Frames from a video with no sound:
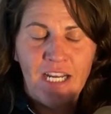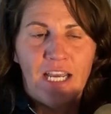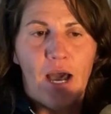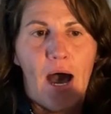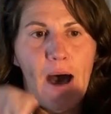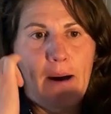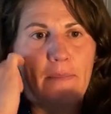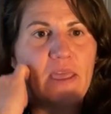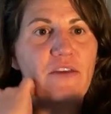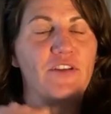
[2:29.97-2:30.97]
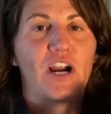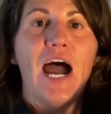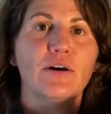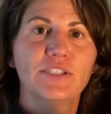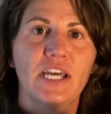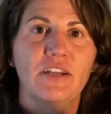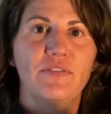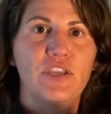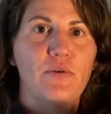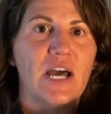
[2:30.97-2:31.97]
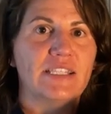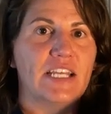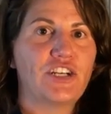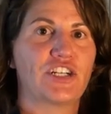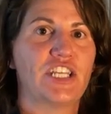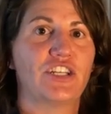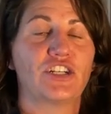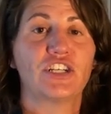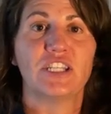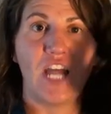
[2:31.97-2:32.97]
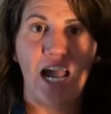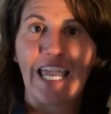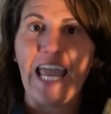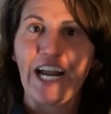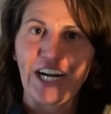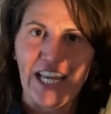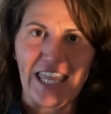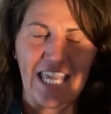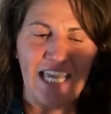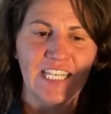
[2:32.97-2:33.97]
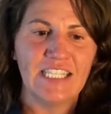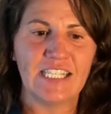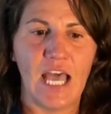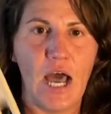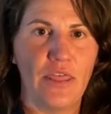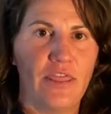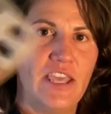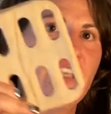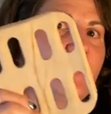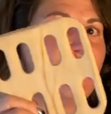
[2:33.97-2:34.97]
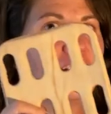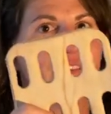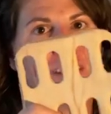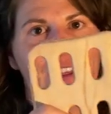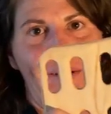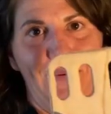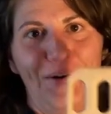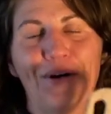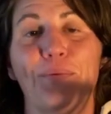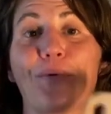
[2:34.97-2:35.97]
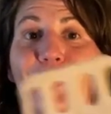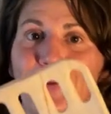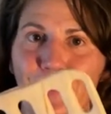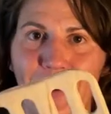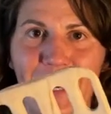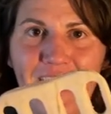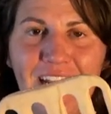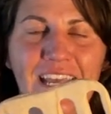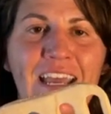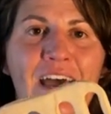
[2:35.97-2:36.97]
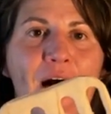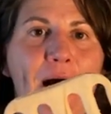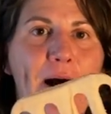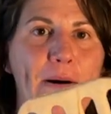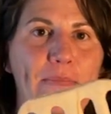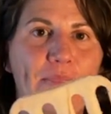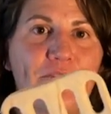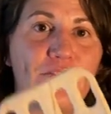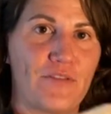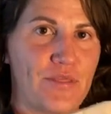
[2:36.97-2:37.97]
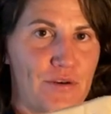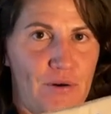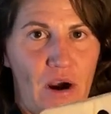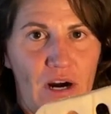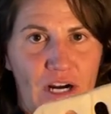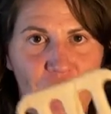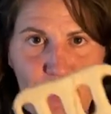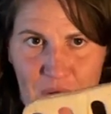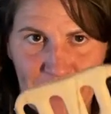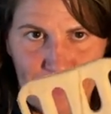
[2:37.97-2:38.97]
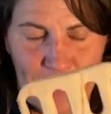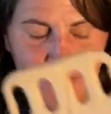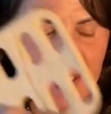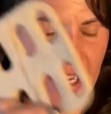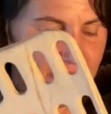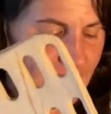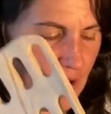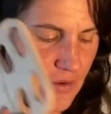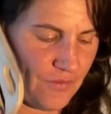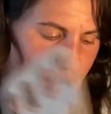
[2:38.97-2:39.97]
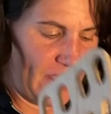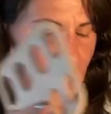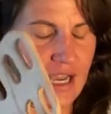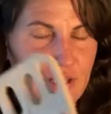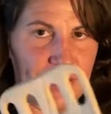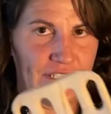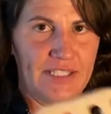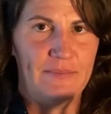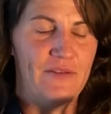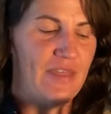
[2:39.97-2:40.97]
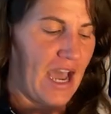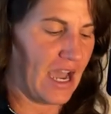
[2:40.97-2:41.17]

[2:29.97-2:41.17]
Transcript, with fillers: Um, if you're outside of the US and your dealer does not carry these, these are available worldwide um, through our US website. So hopefully that clears some of that